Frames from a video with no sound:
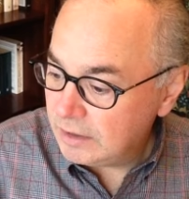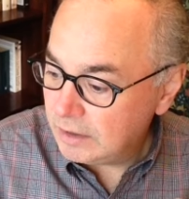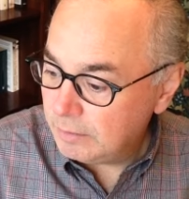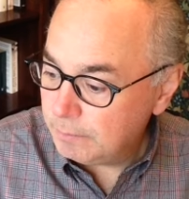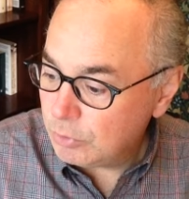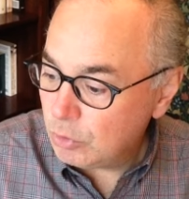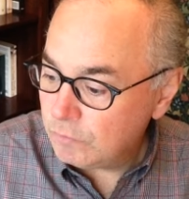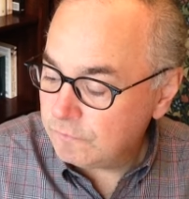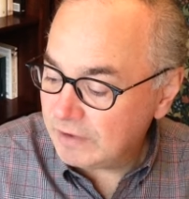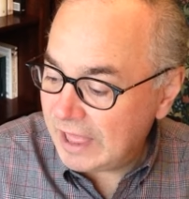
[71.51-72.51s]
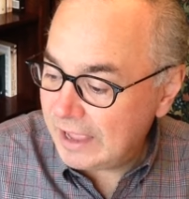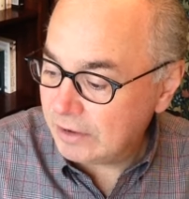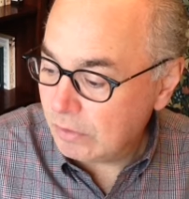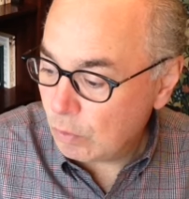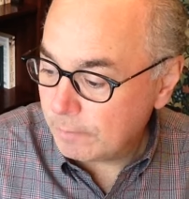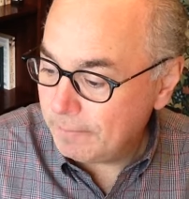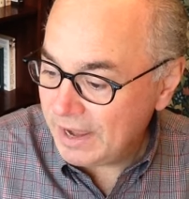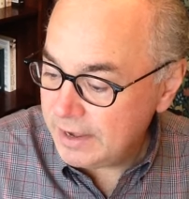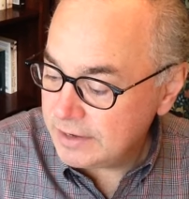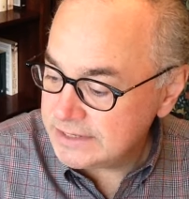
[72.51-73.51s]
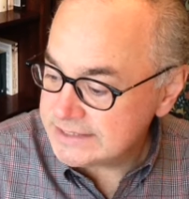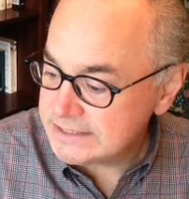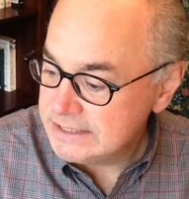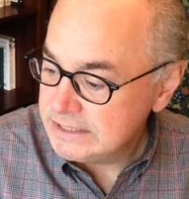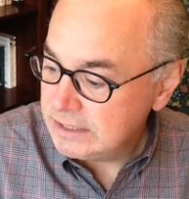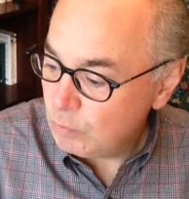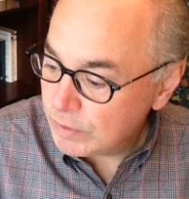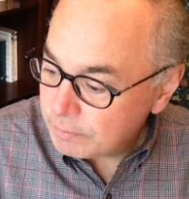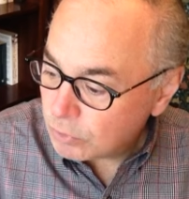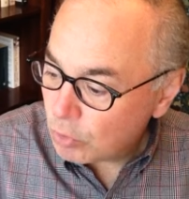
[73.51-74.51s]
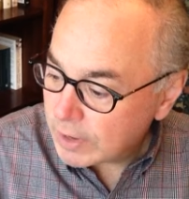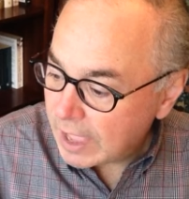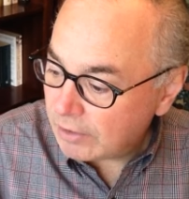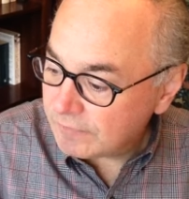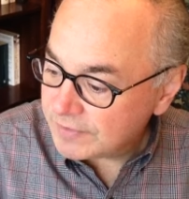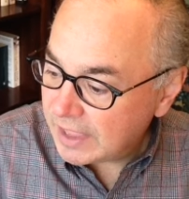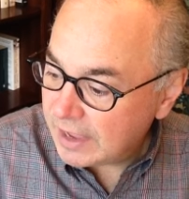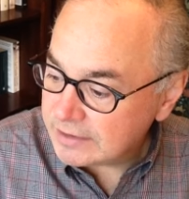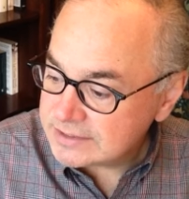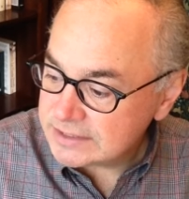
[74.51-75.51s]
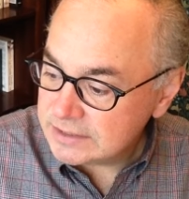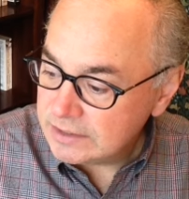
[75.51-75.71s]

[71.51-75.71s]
a, bull flag or pennant. We broke out of that.